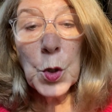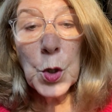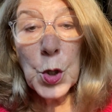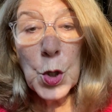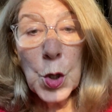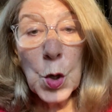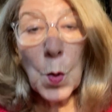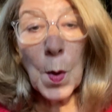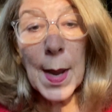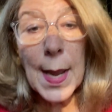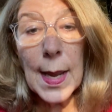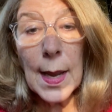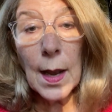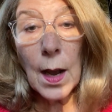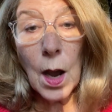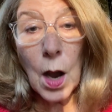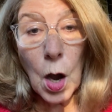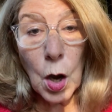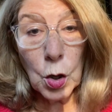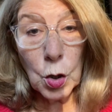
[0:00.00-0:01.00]
Doing
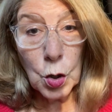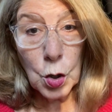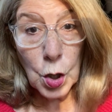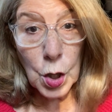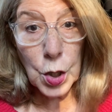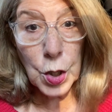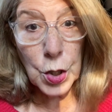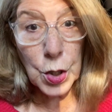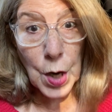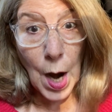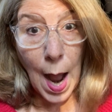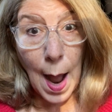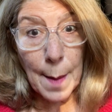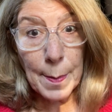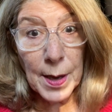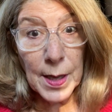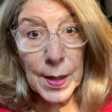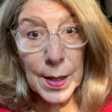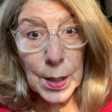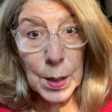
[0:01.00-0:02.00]
a good
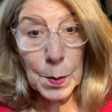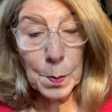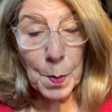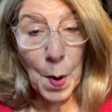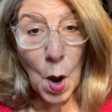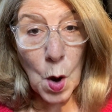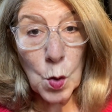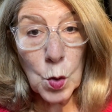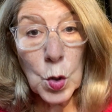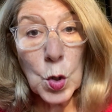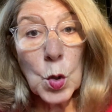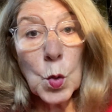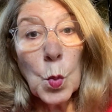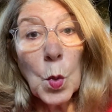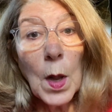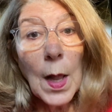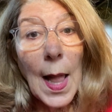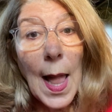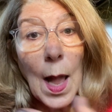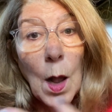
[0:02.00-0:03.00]
job on this post
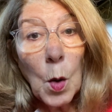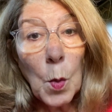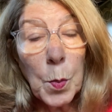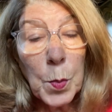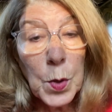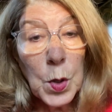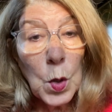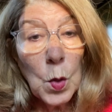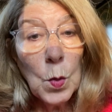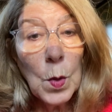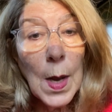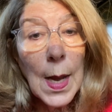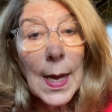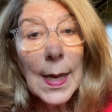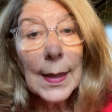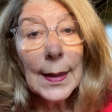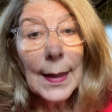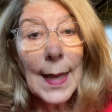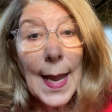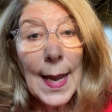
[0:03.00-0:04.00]
will help you
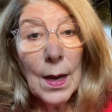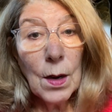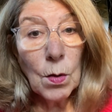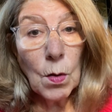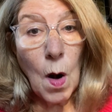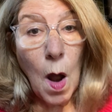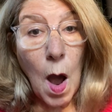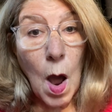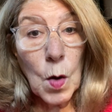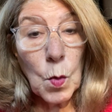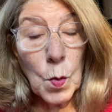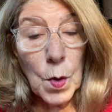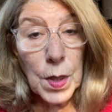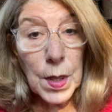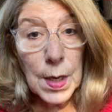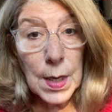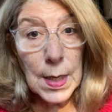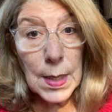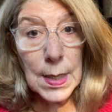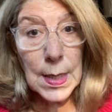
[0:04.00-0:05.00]
later on with
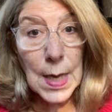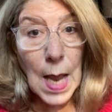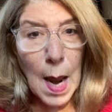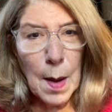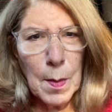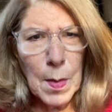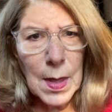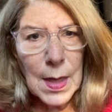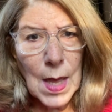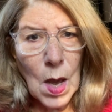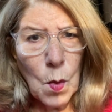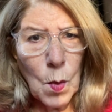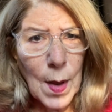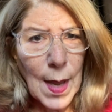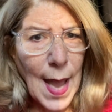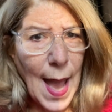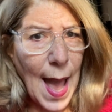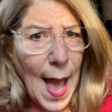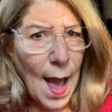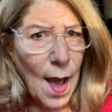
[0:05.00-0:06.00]
an assignment that
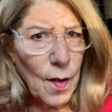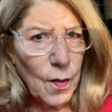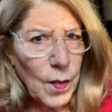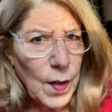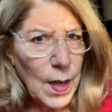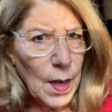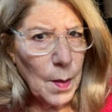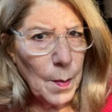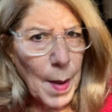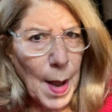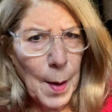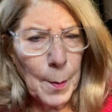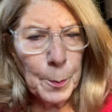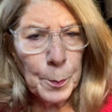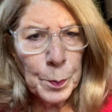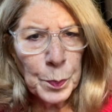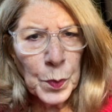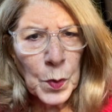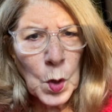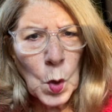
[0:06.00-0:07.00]
we have in about
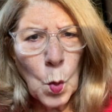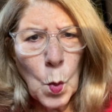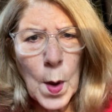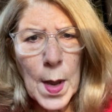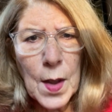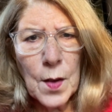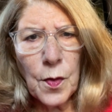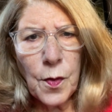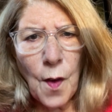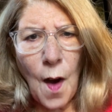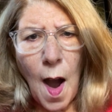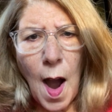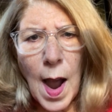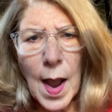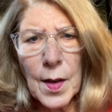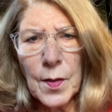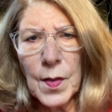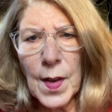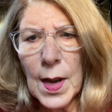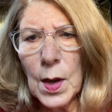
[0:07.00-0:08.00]
week
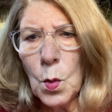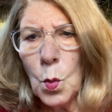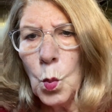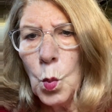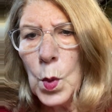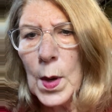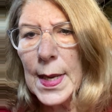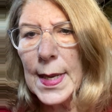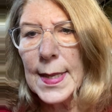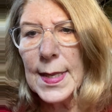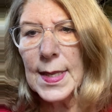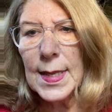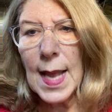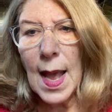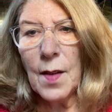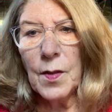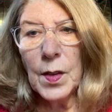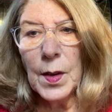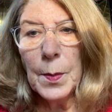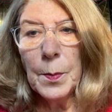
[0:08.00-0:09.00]
5 and week
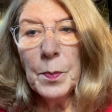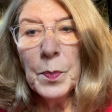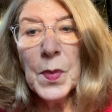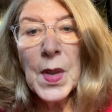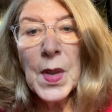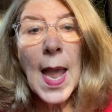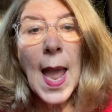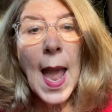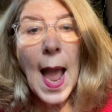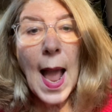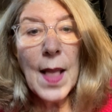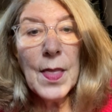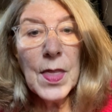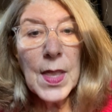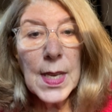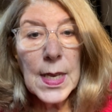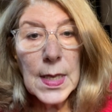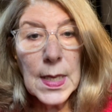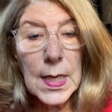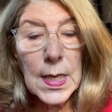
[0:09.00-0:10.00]
7. And
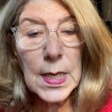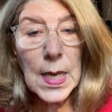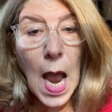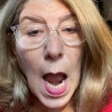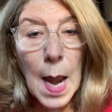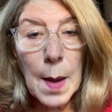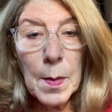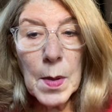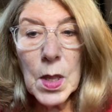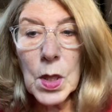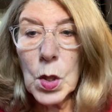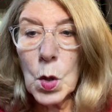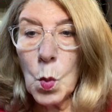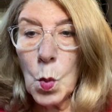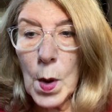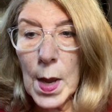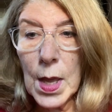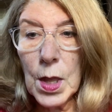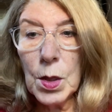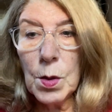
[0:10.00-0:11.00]
the assignment, the
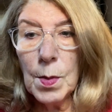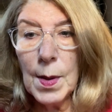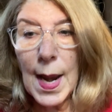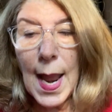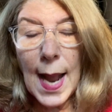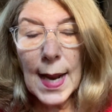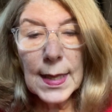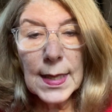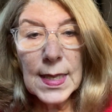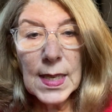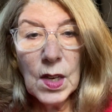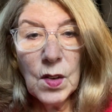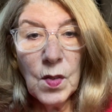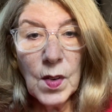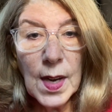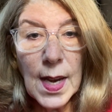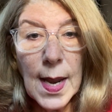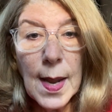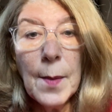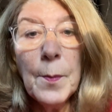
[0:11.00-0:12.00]
week 3
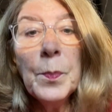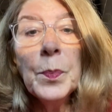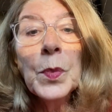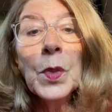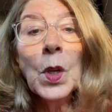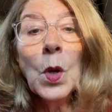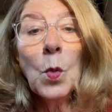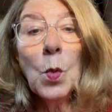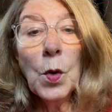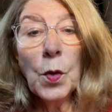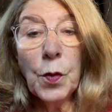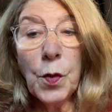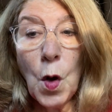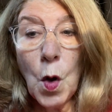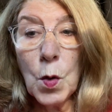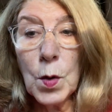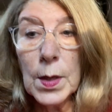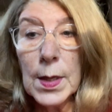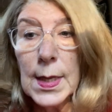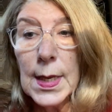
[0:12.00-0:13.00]
activity, we're
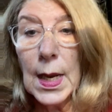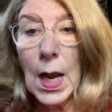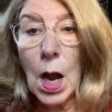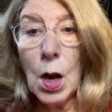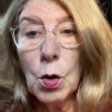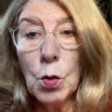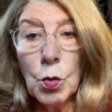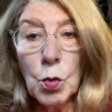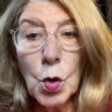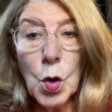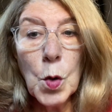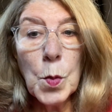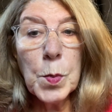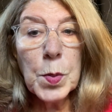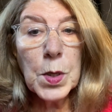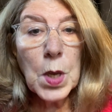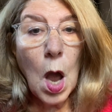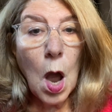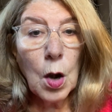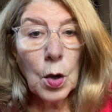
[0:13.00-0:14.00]
focusing on
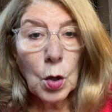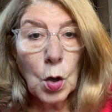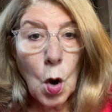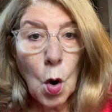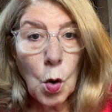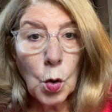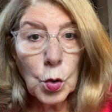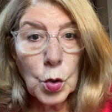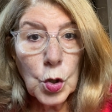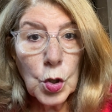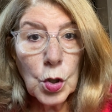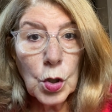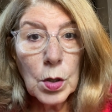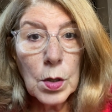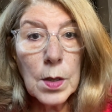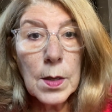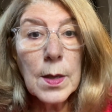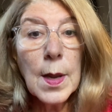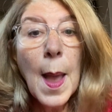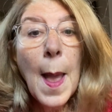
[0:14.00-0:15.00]
groups, on
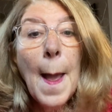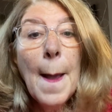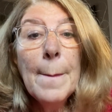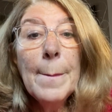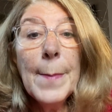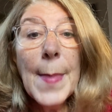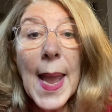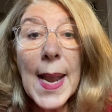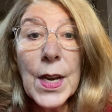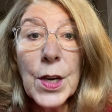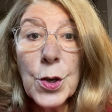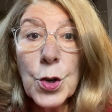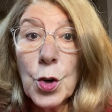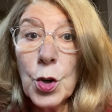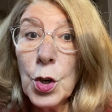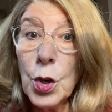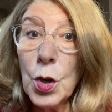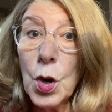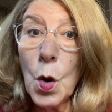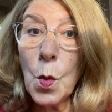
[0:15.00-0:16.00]
cultures. Make sure
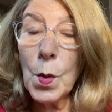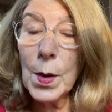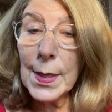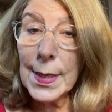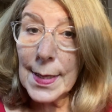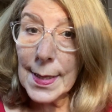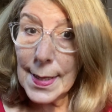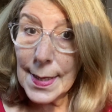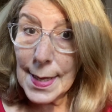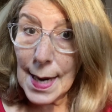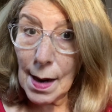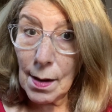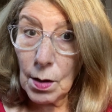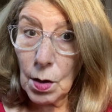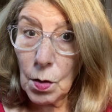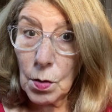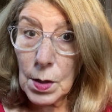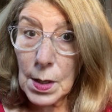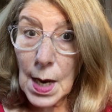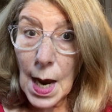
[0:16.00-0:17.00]
you know what
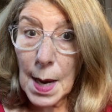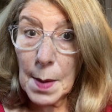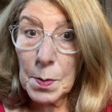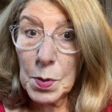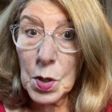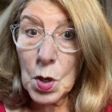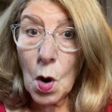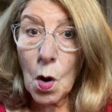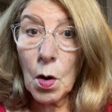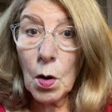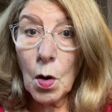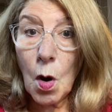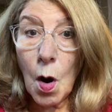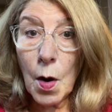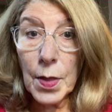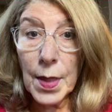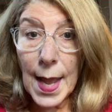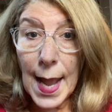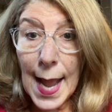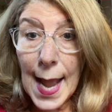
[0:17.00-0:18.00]
stereotypes are.
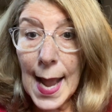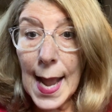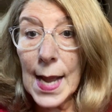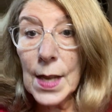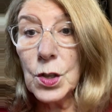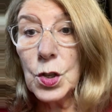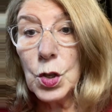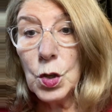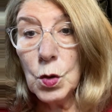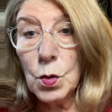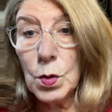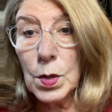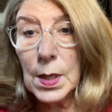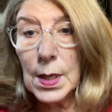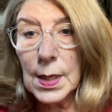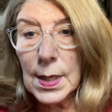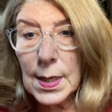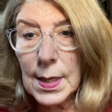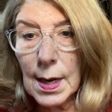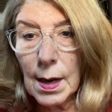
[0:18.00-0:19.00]
Are the ads
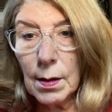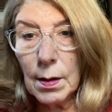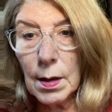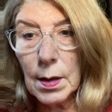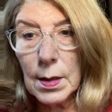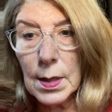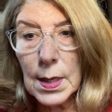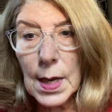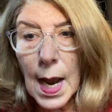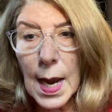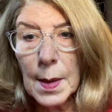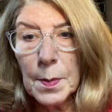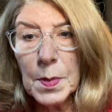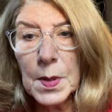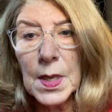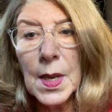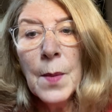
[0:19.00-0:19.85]
using stereotypes?